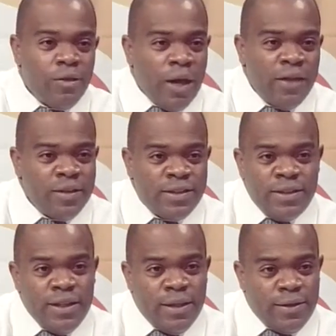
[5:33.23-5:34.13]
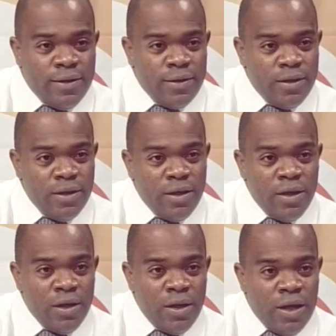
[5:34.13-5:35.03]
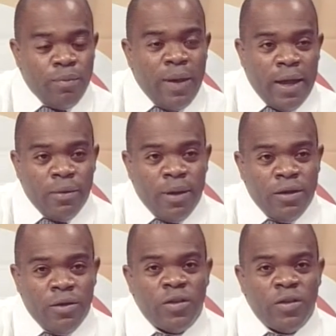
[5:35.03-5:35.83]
to have a seat in Parliament to